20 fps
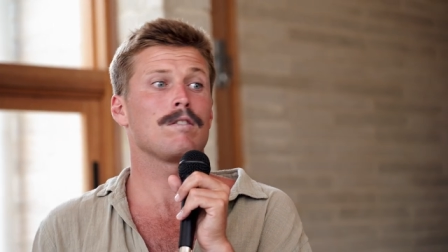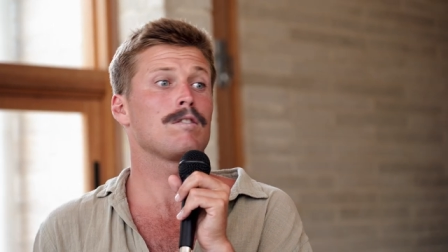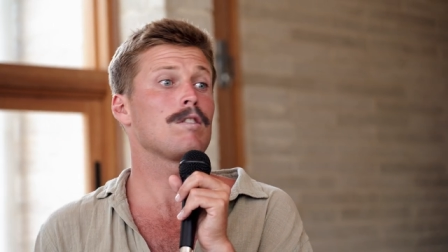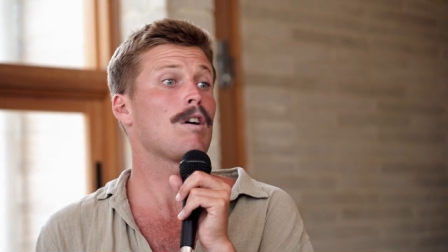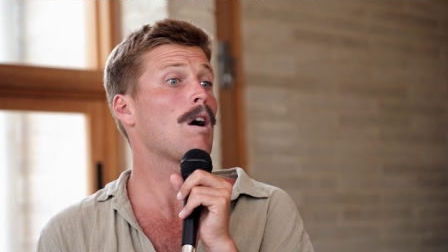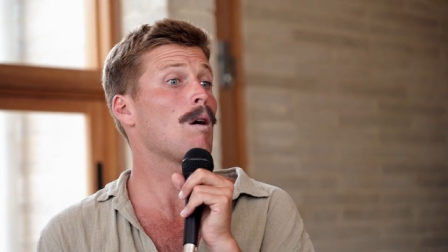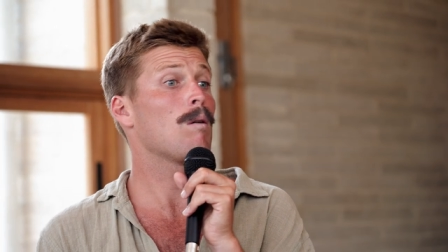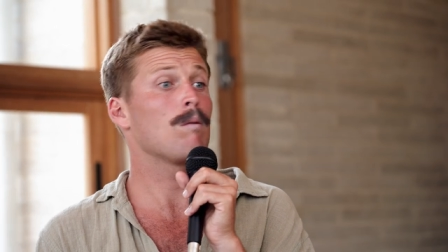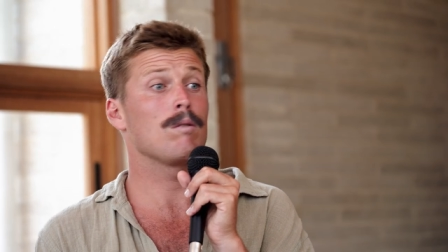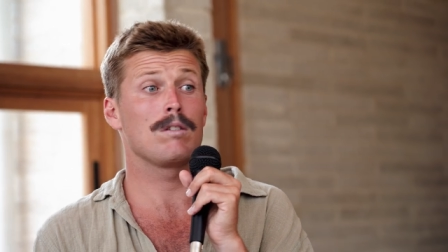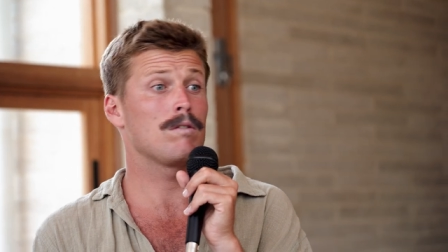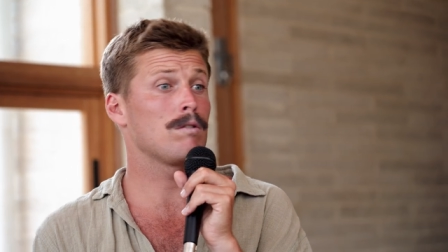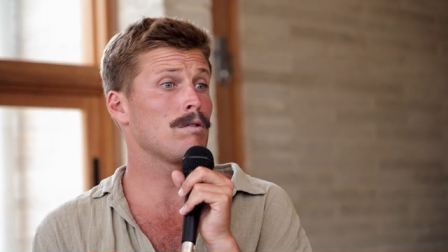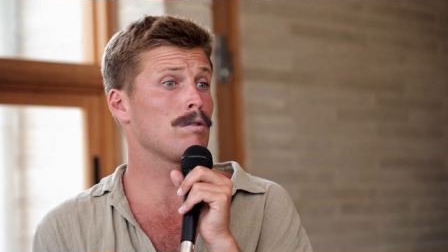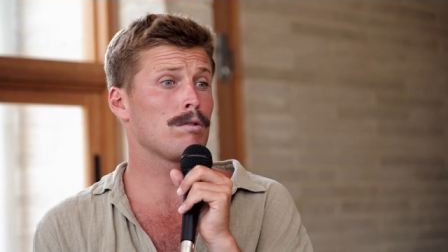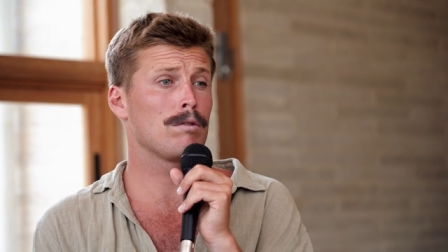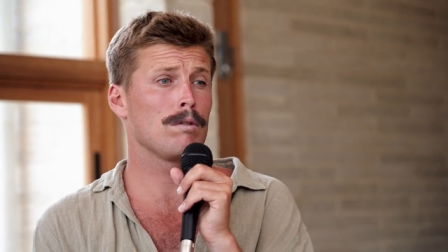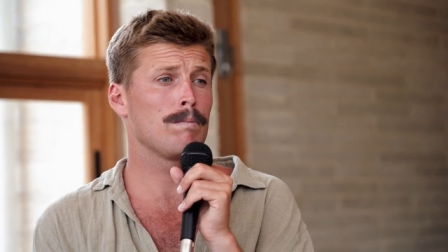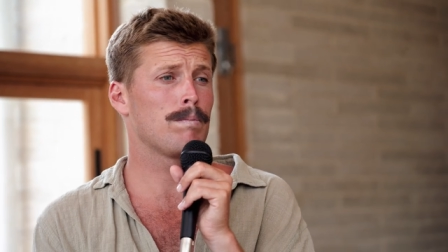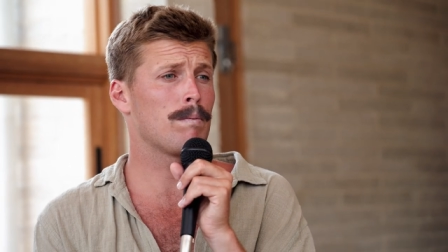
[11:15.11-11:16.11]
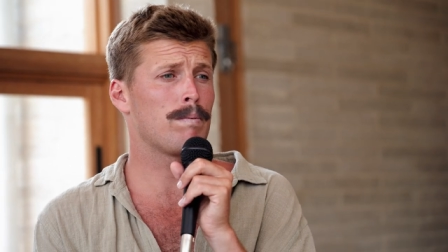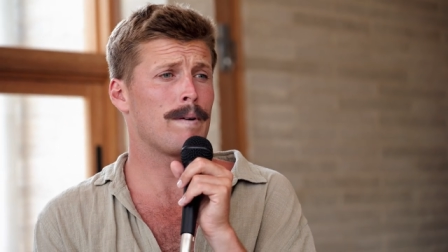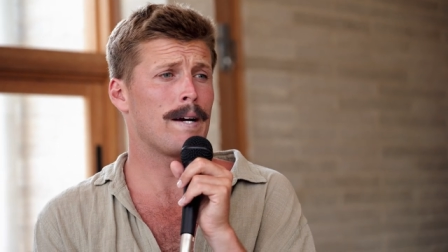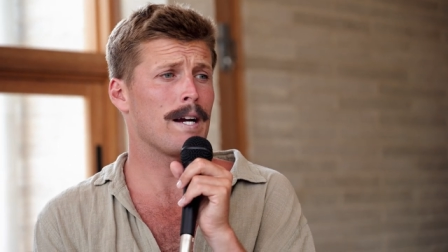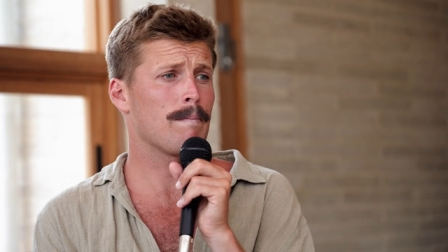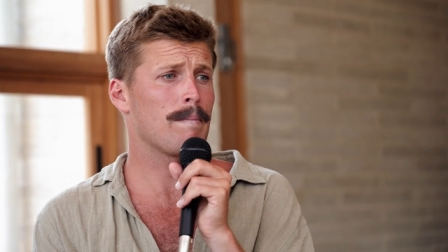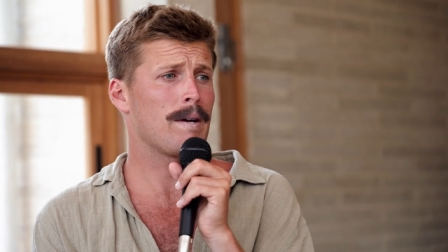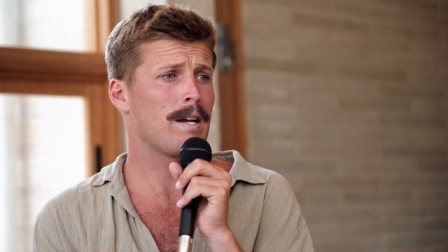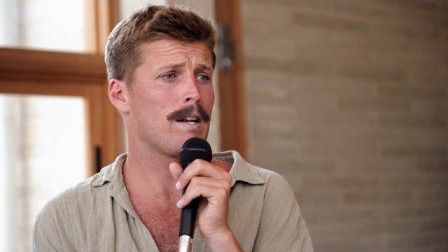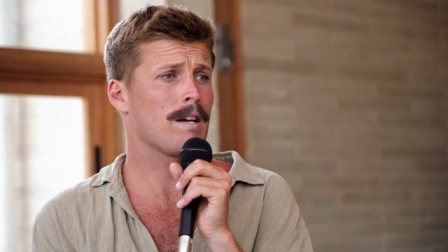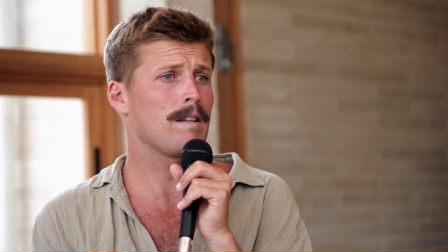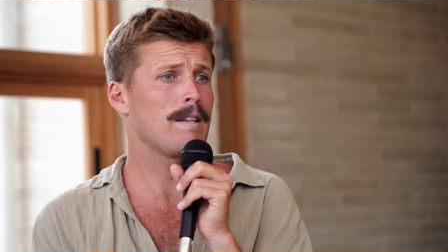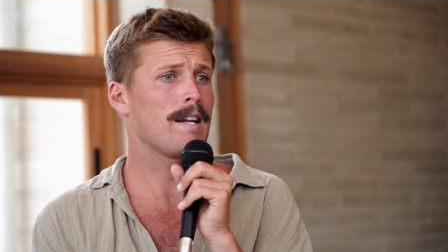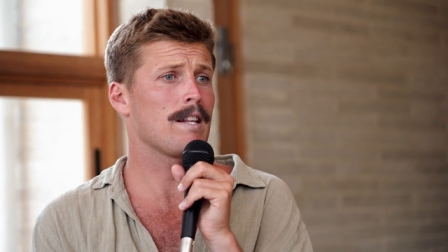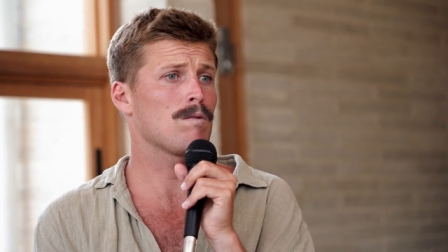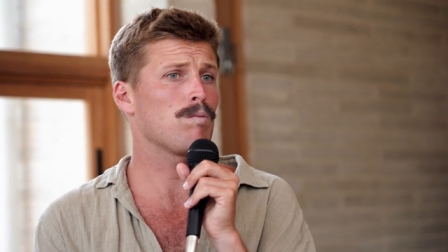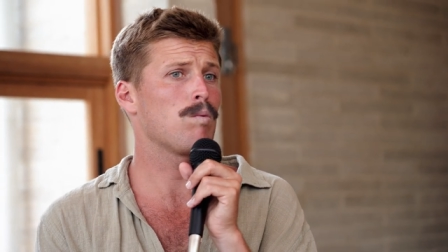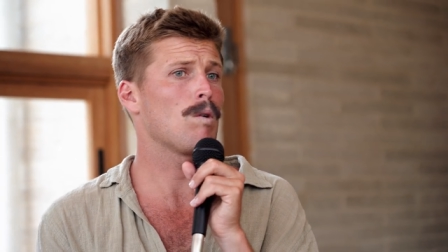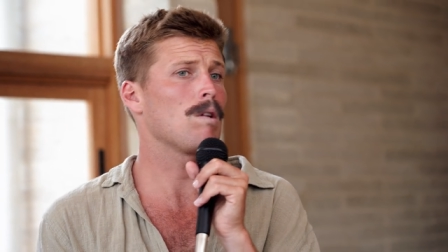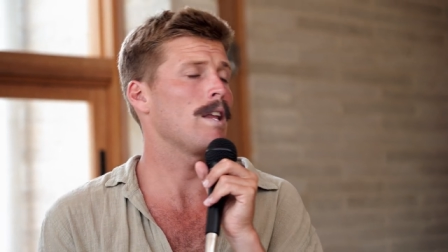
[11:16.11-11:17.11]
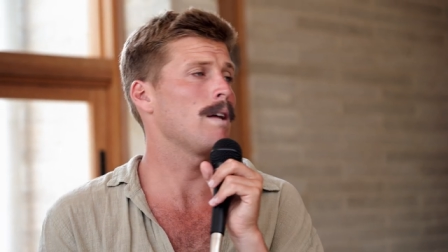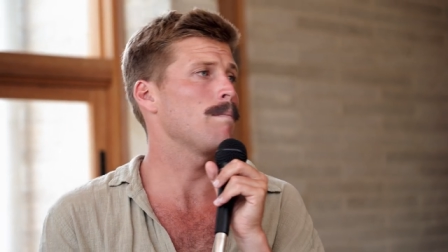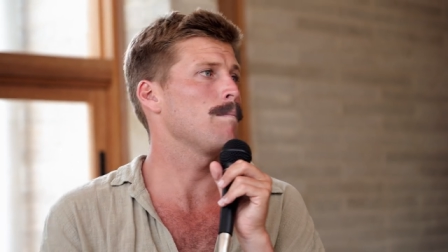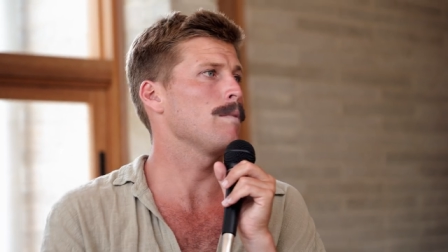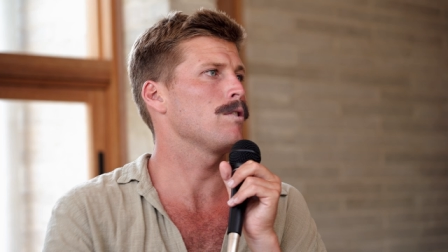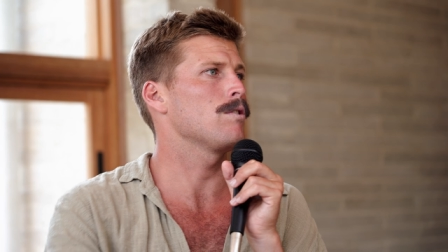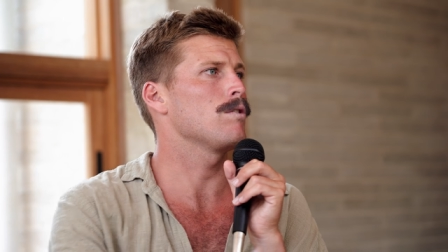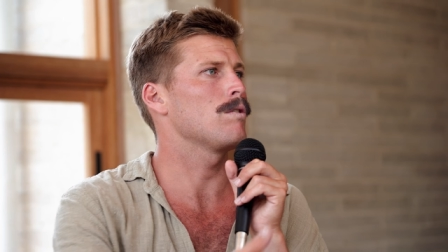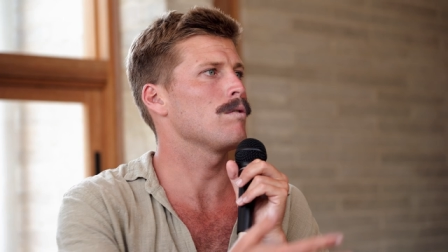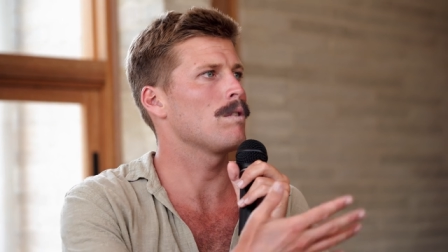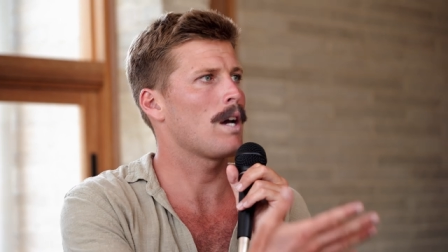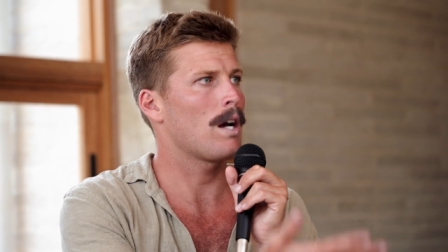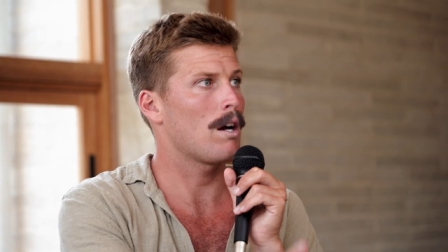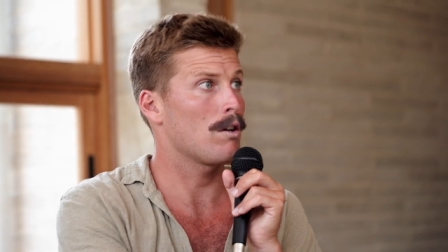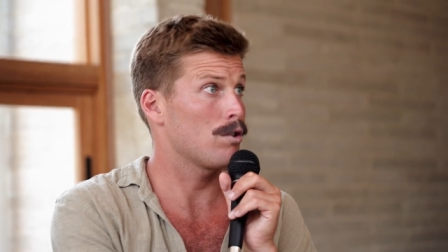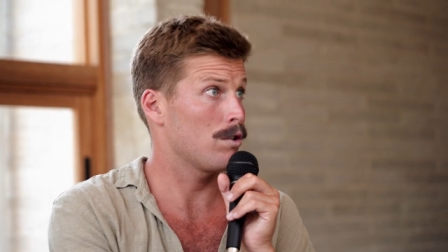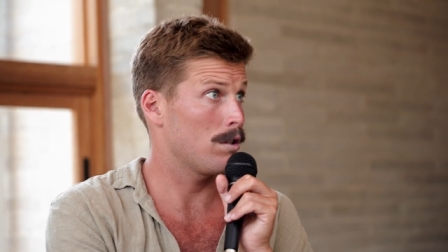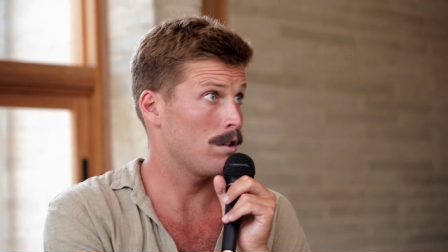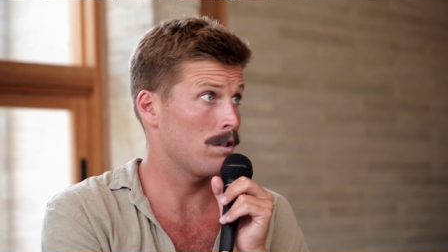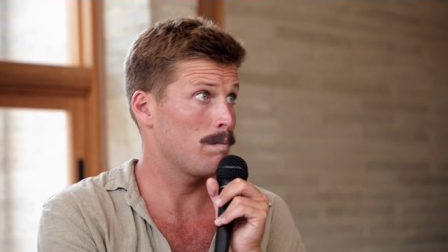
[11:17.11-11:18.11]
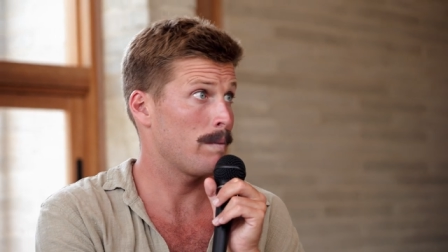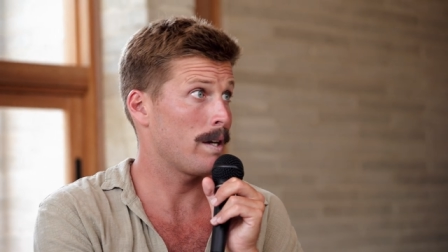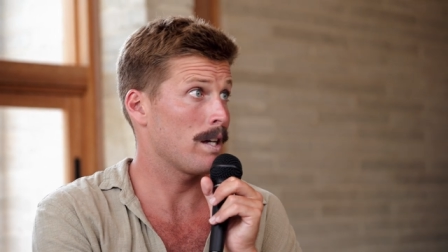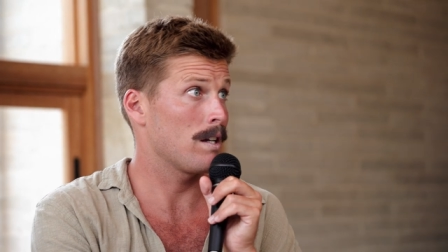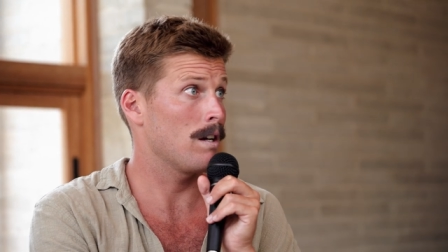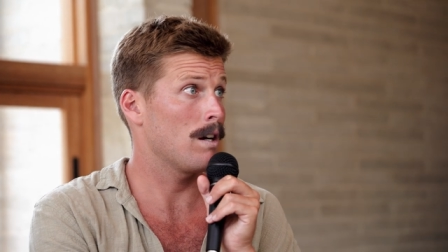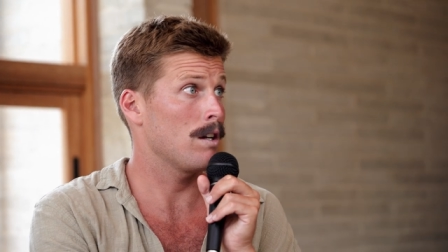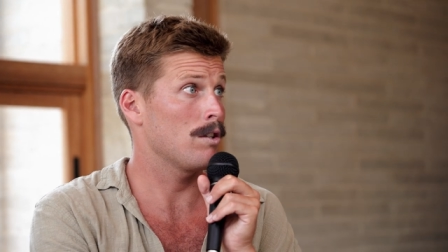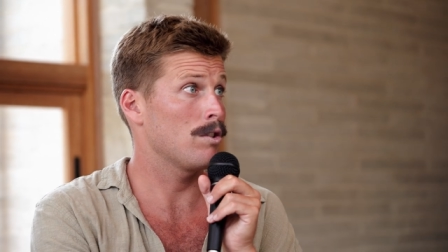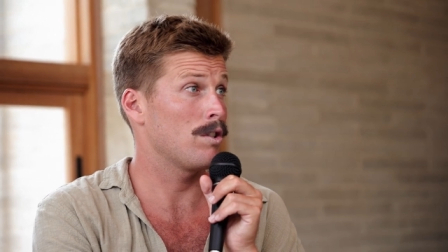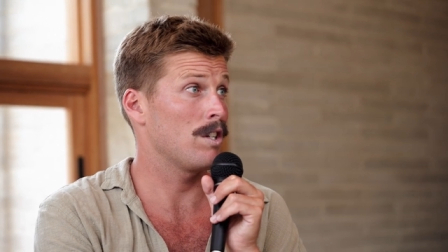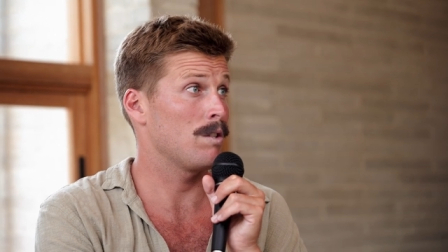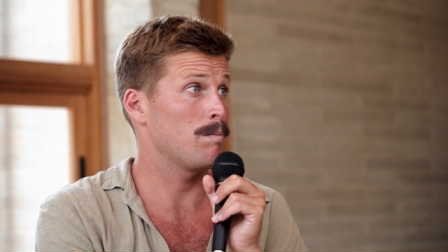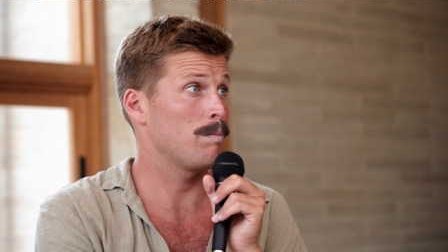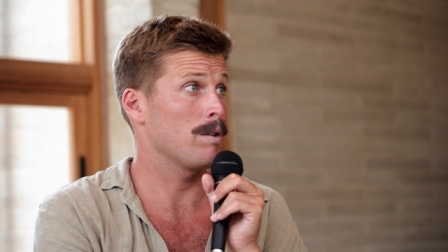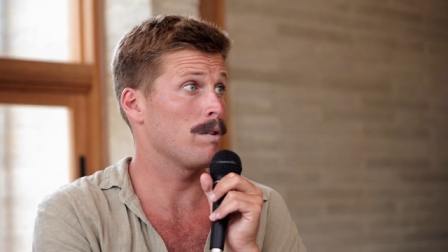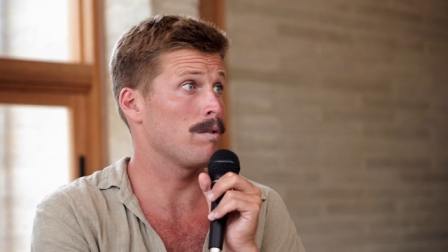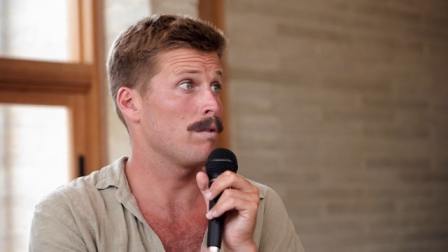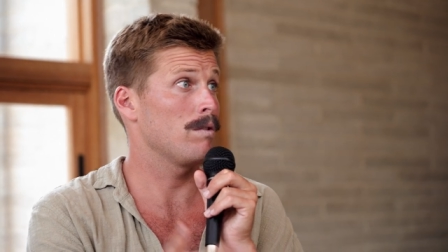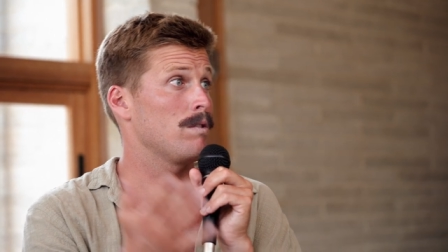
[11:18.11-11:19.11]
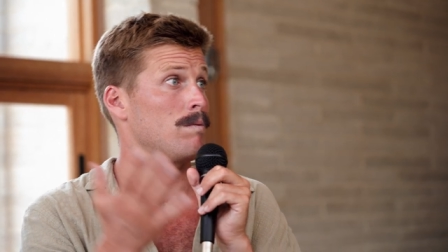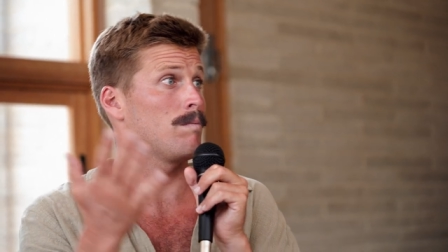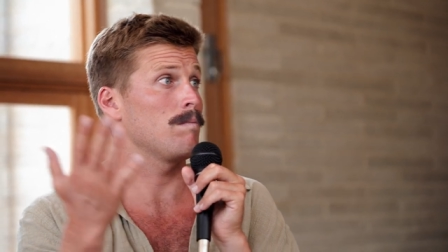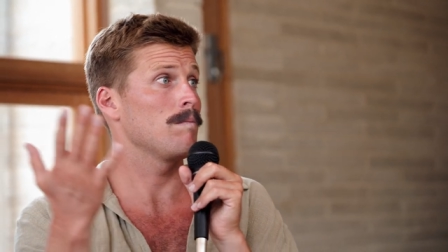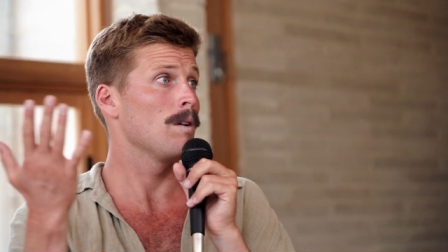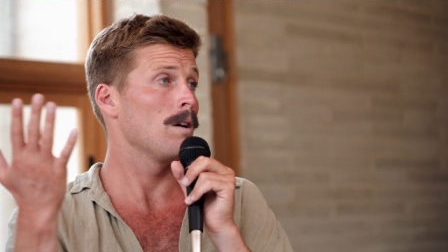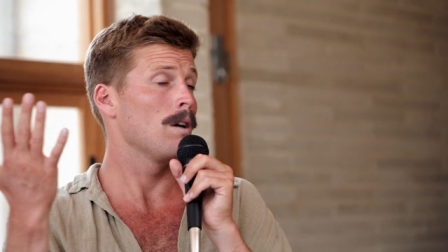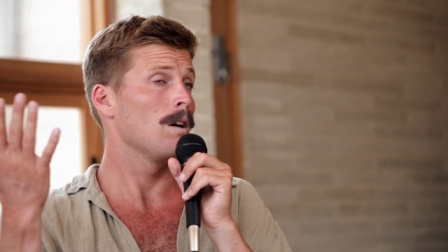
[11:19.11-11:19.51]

And so I was super pragmatic, and that's what led me to do house shows and backyard shows because